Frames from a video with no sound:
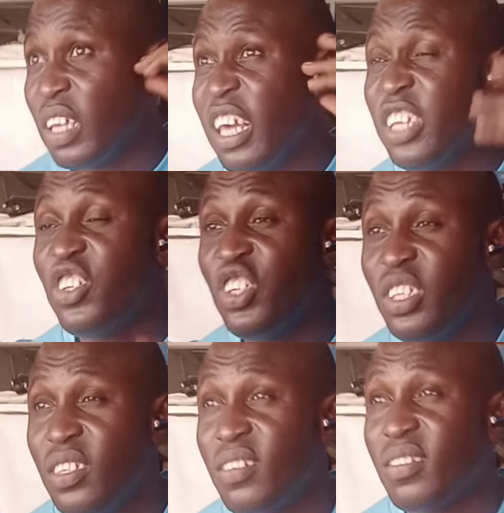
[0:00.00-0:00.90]

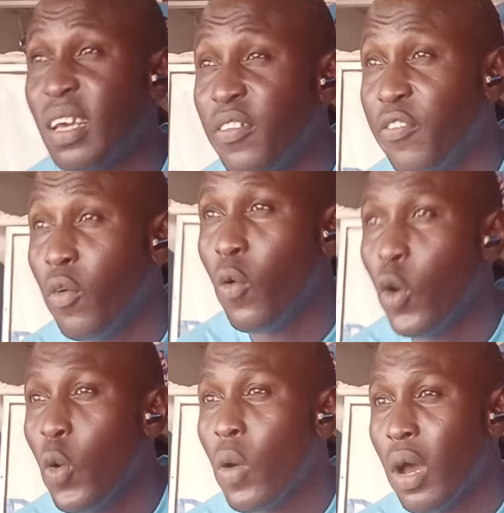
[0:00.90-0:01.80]
HDD stands for
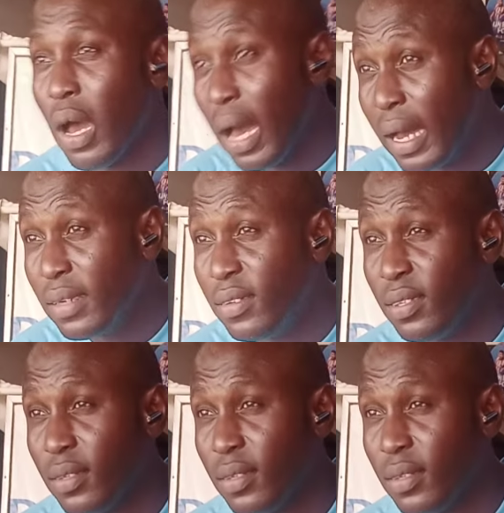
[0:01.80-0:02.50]
hard